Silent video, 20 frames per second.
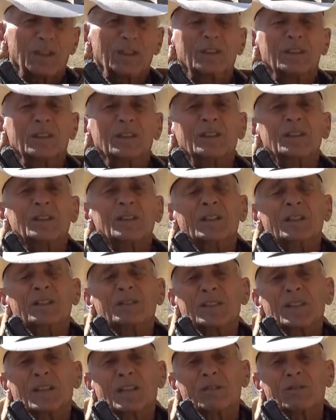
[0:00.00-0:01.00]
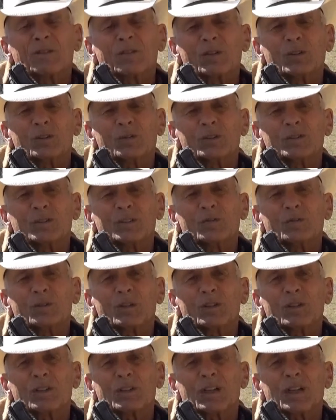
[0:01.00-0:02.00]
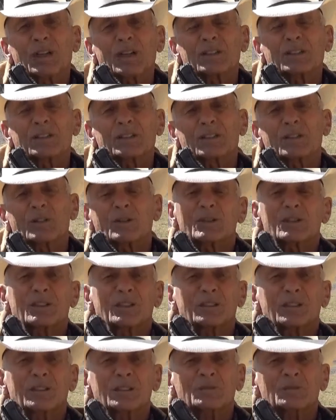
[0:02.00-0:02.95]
the telephone was in Wilcox. Of course, the